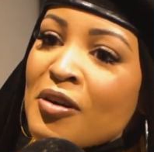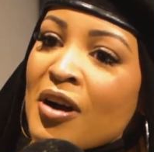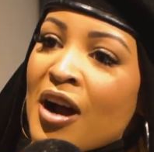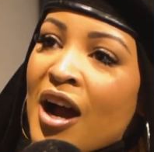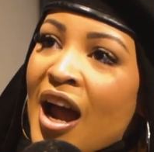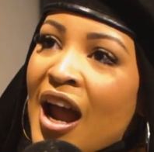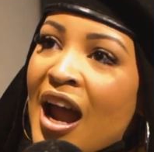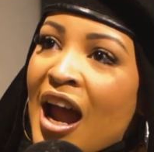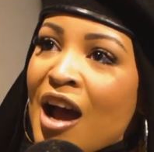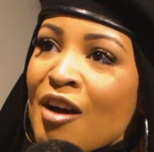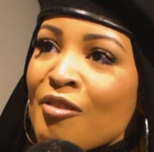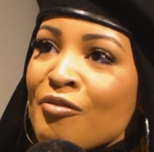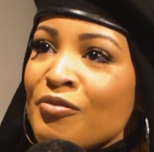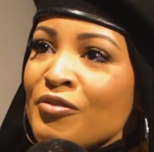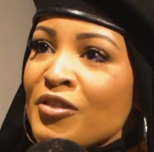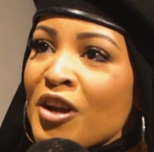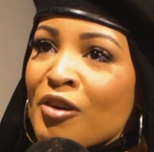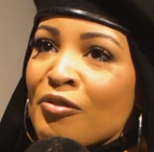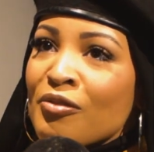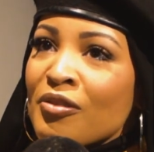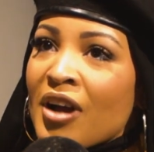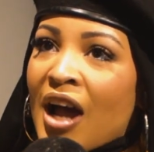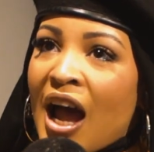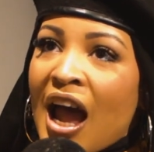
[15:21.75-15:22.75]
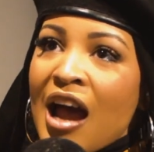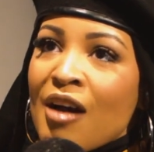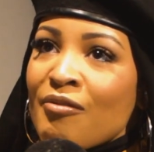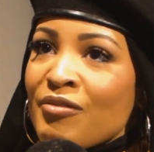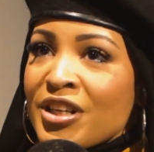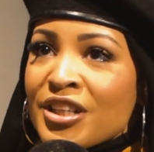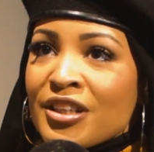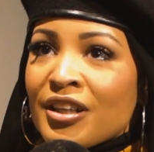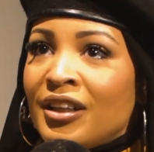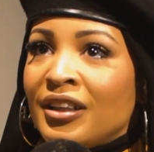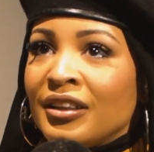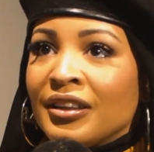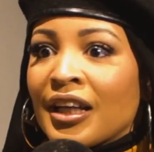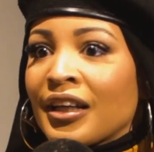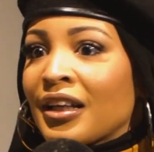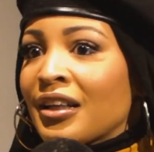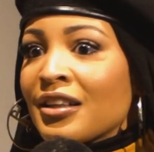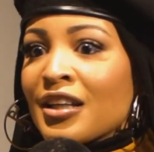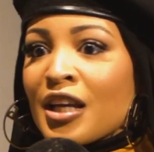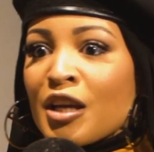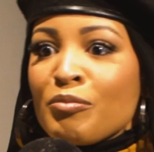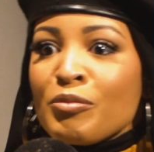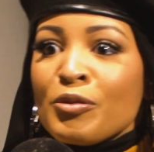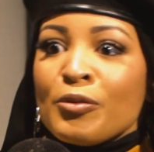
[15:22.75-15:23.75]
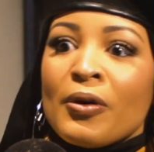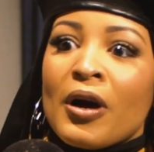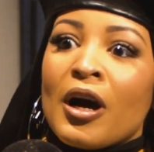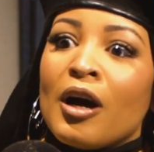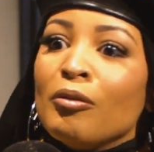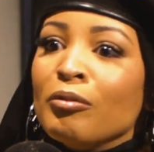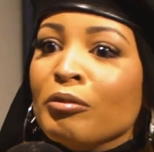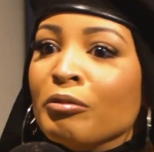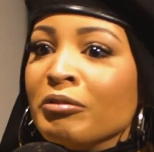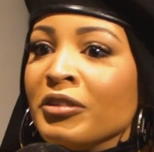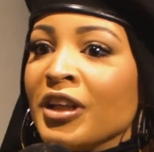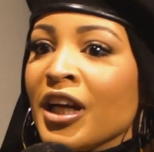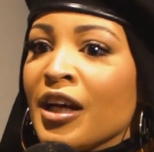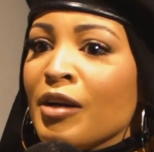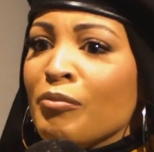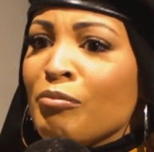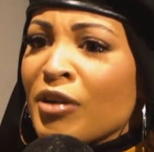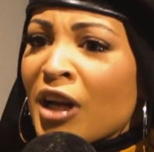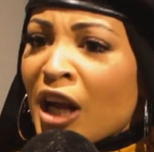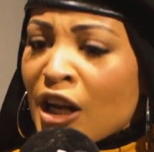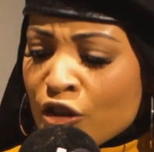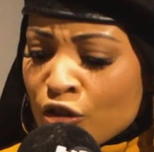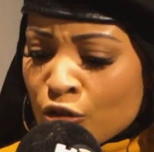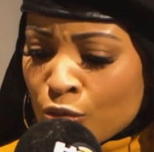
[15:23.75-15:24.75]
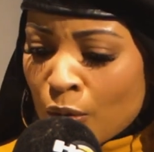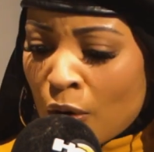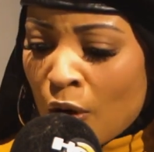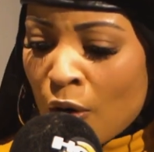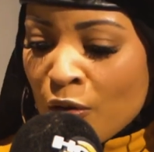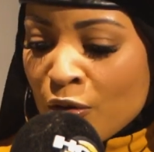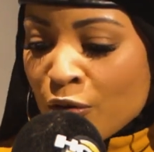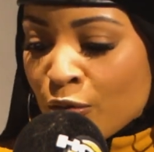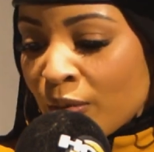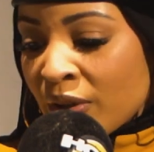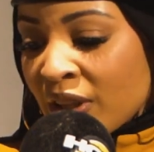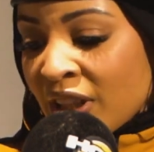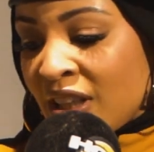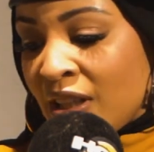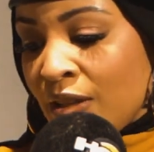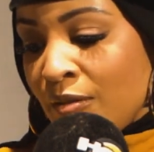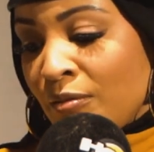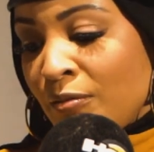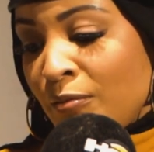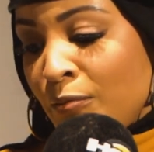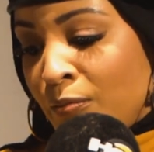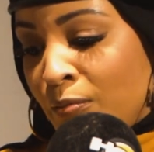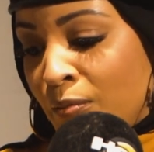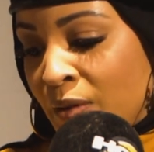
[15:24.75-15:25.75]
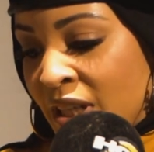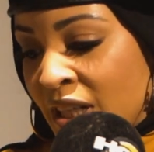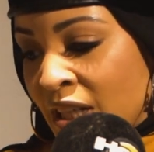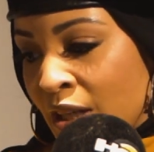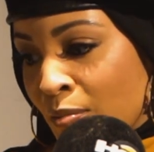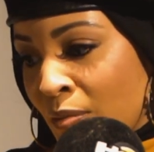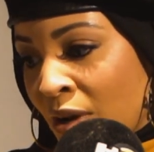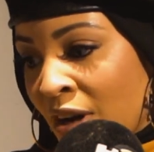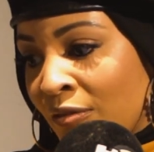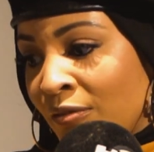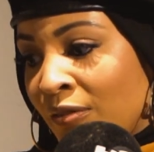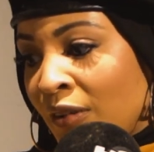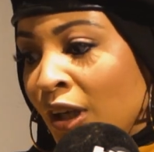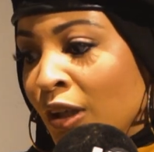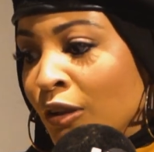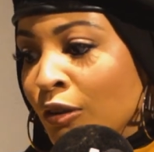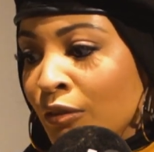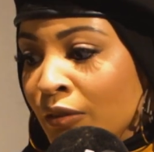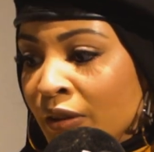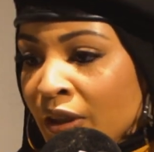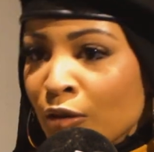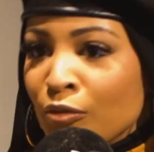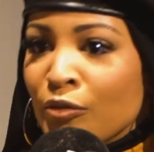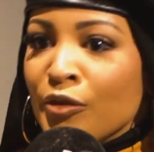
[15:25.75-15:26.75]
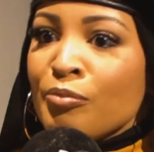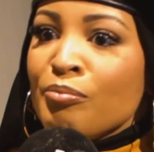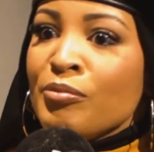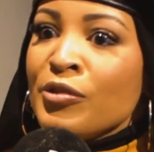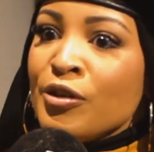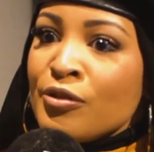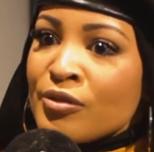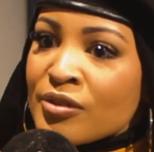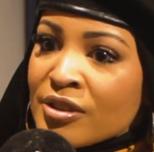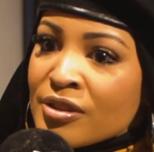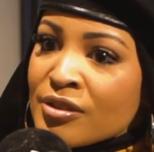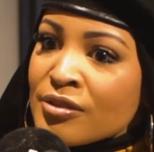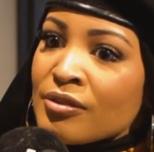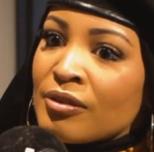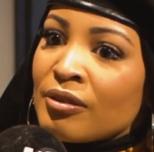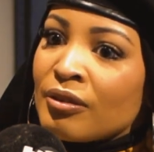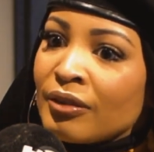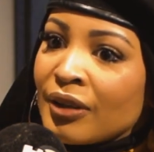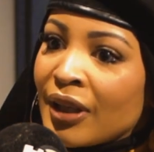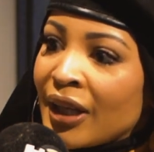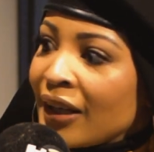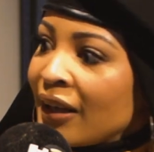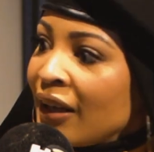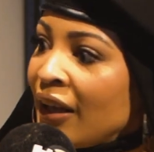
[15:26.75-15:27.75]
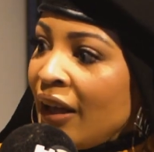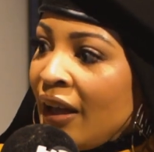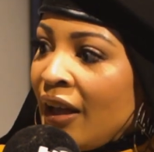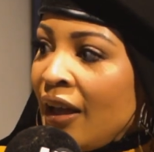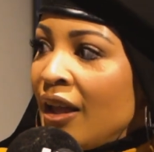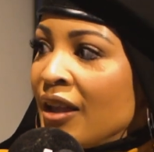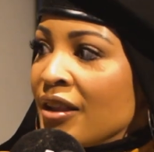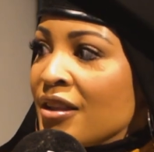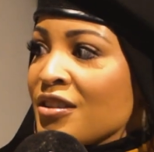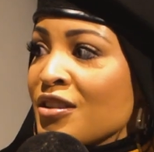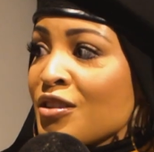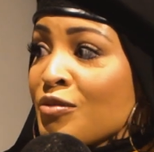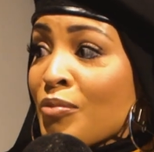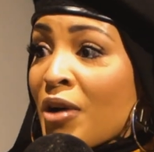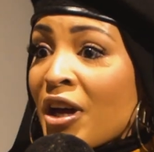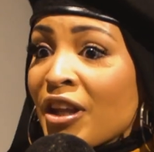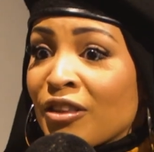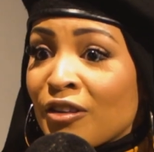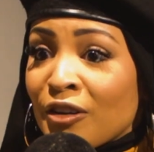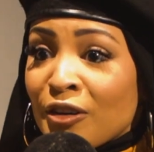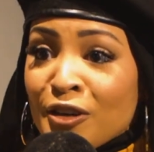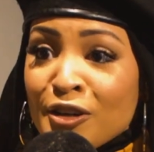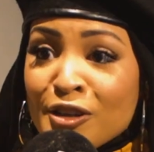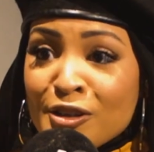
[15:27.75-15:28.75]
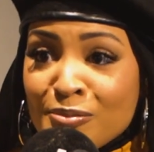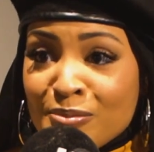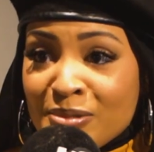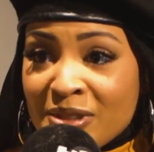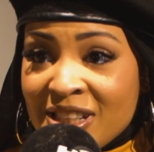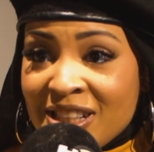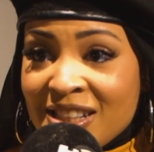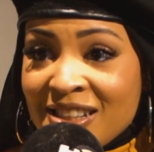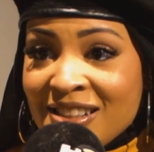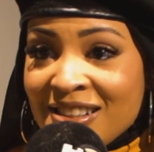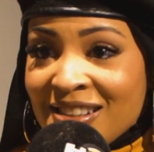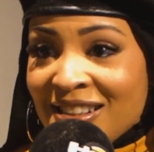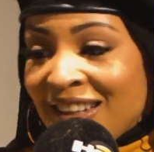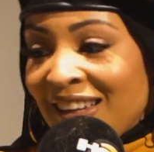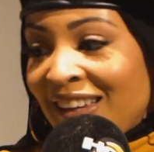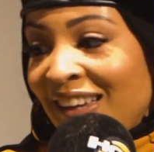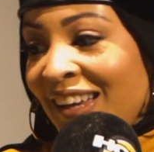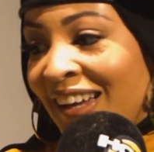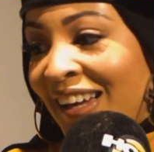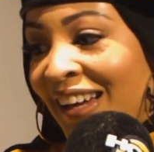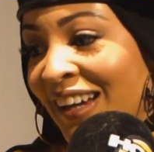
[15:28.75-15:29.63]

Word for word: I have never, I haven't done like a debut album yet, but I just always want to keep feeding my following with music. So like, this is my third E P. Yeah.